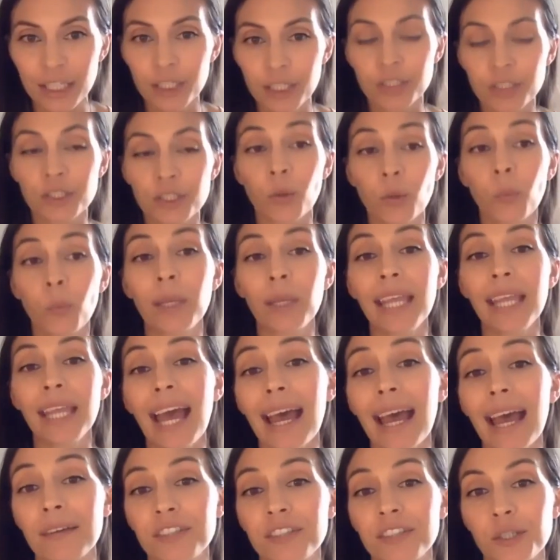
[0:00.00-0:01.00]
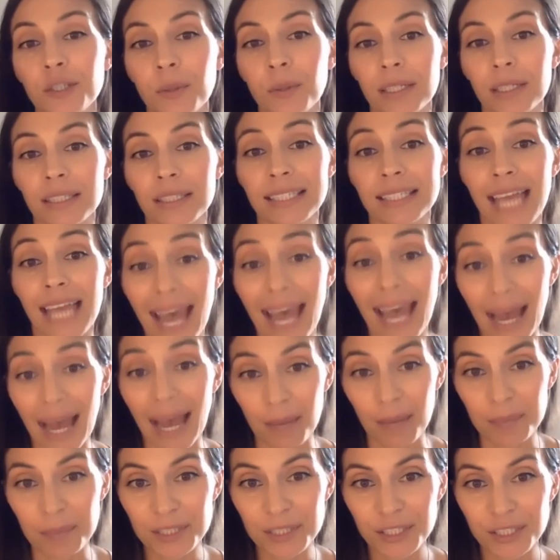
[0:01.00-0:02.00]
So we have to
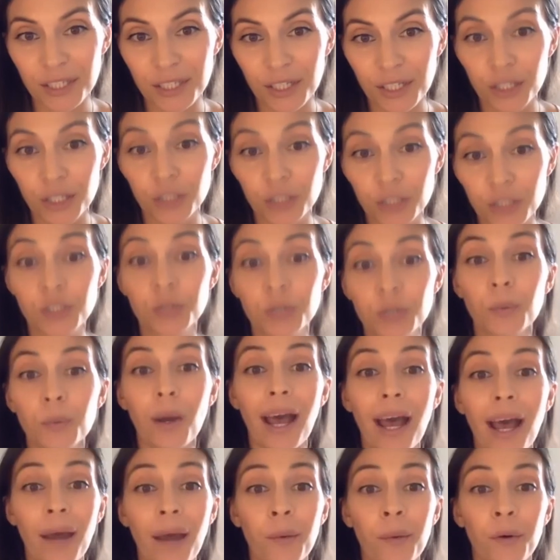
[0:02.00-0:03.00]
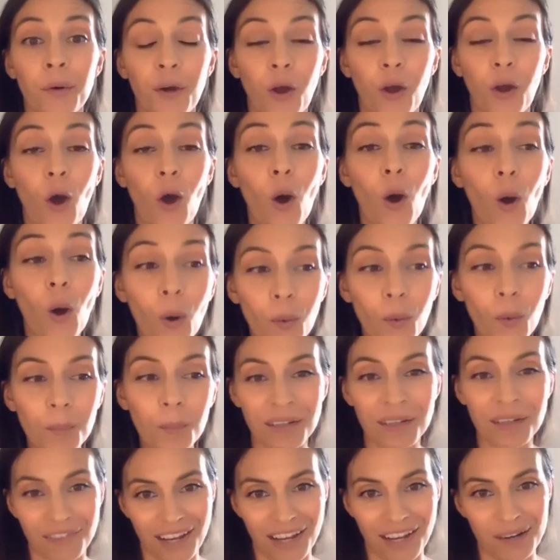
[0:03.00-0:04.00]
adapt to our home
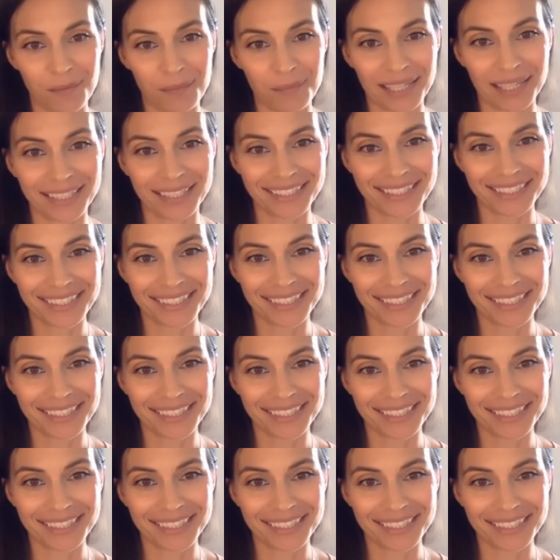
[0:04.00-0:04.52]
environment.